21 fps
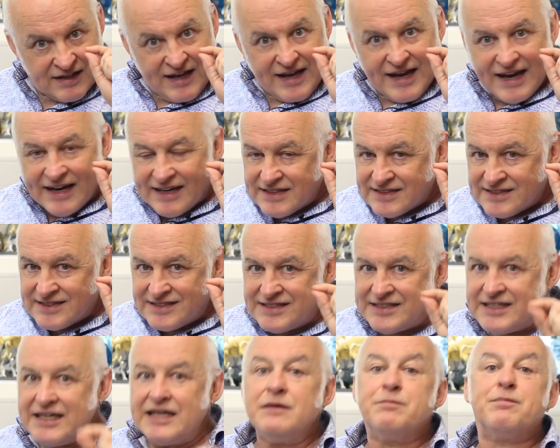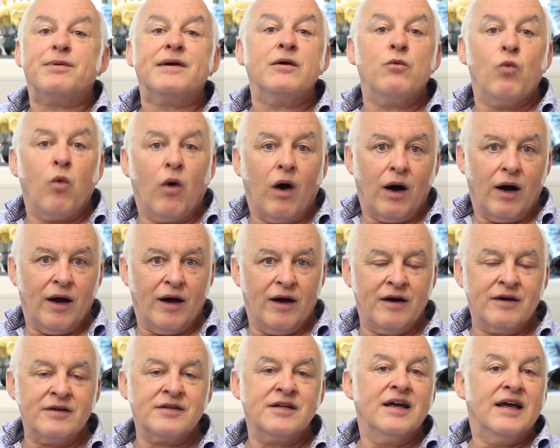is deeply
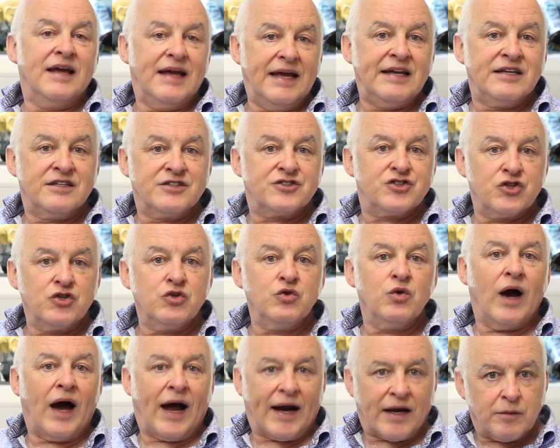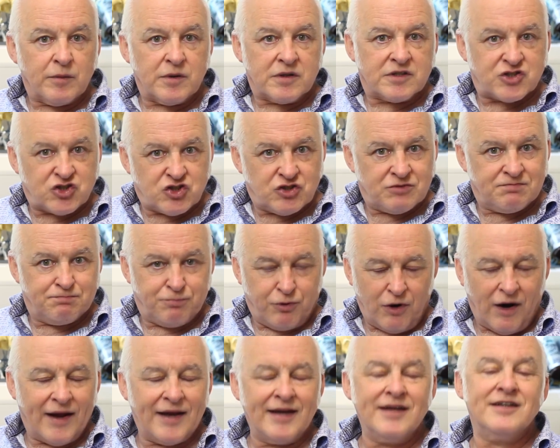wired into animals'
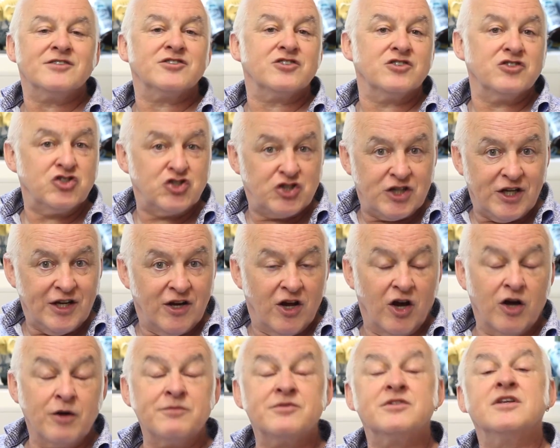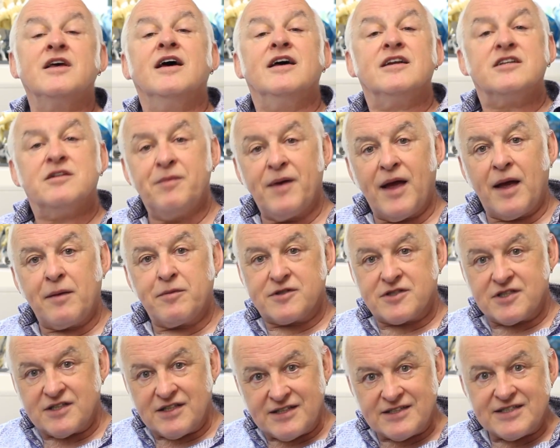brains and genomes to be able
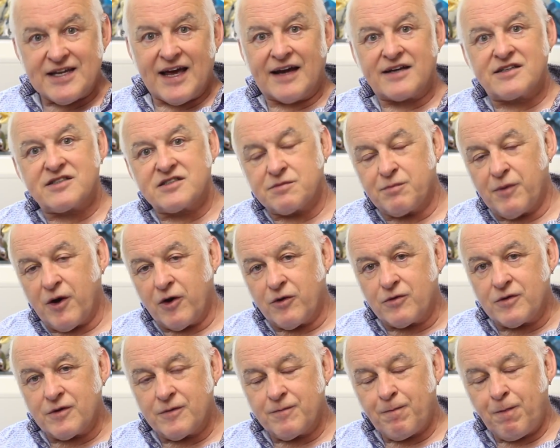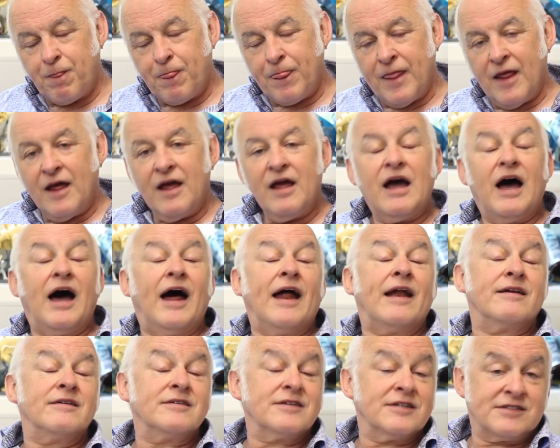to detect smoke.
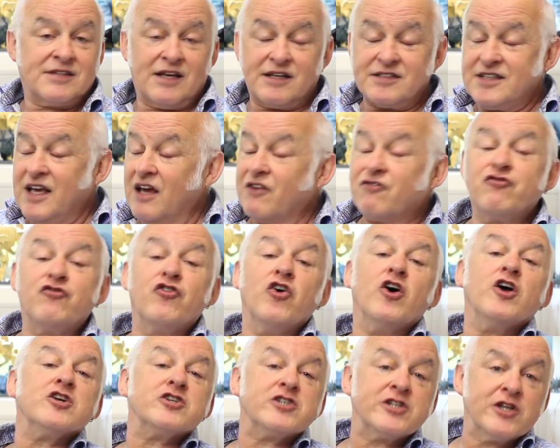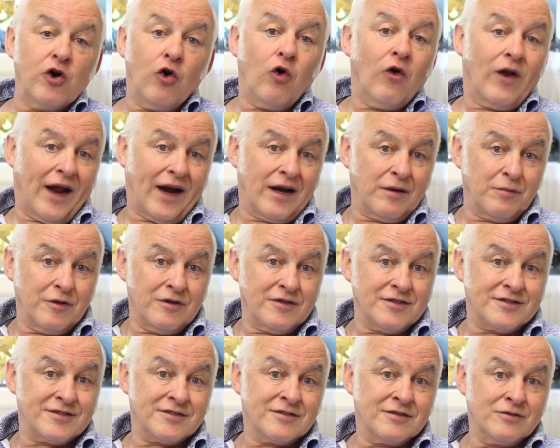And as I said, virtually all
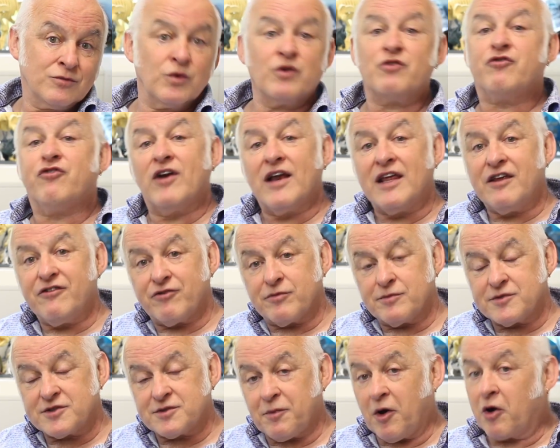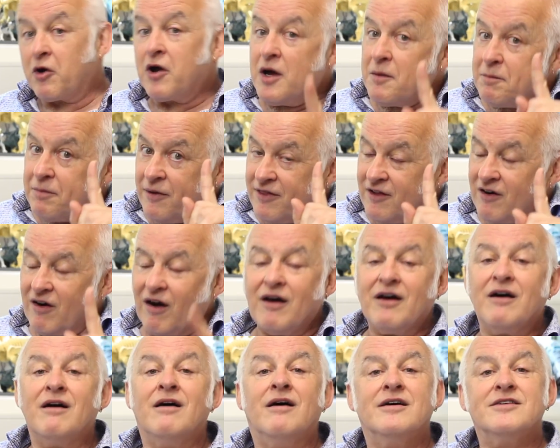animals will flee from smoke, but there
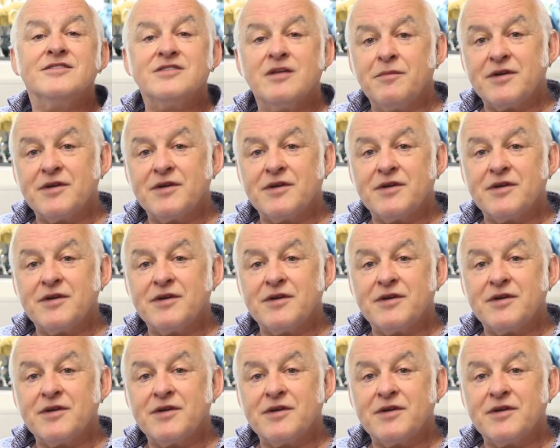are some